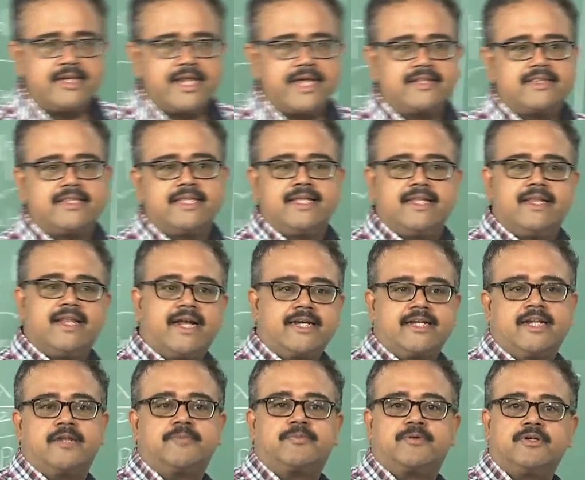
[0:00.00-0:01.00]
take the
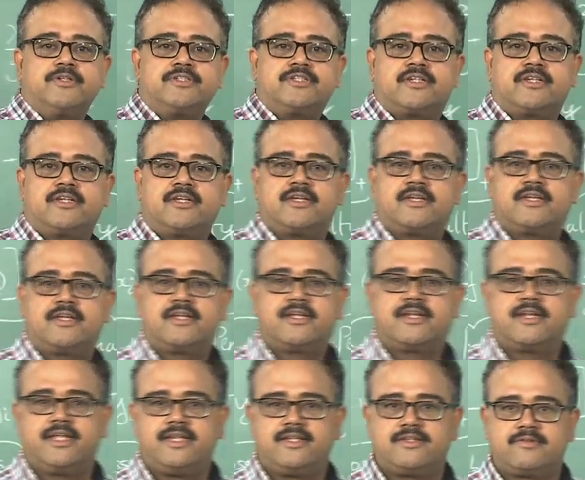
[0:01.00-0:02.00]
latter approach,
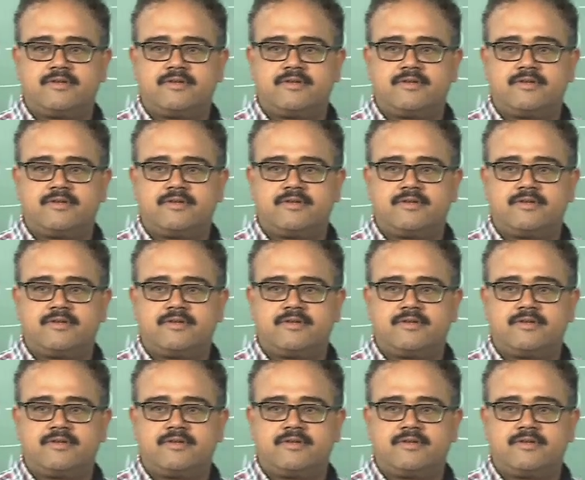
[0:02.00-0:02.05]
right.